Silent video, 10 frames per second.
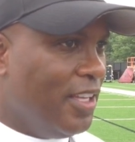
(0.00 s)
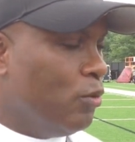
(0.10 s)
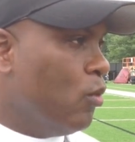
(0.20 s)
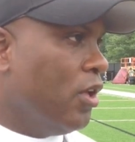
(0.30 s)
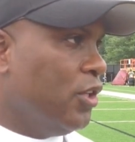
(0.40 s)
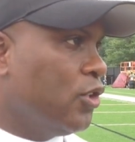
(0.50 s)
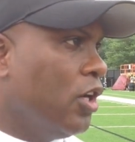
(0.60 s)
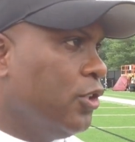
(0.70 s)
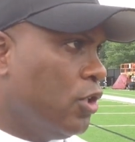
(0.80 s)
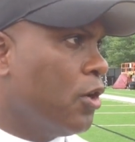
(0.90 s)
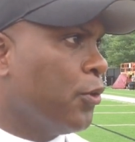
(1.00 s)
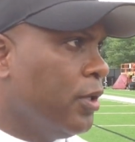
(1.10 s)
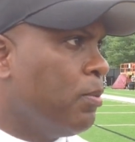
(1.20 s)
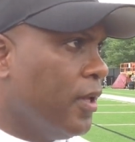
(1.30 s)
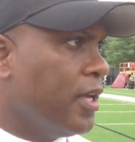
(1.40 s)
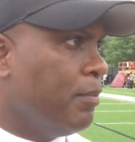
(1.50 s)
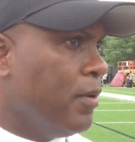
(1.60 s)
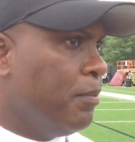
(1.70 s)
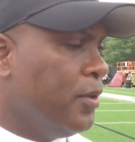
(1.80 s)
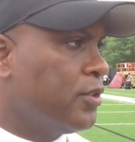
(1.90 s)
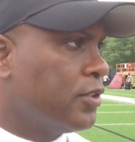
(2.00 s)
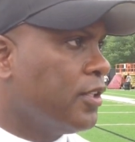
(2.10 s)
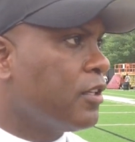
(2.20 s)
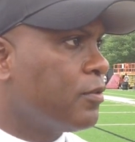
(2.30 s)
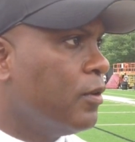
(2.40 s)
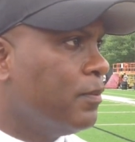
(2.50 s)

and he's hungry to play and be successful.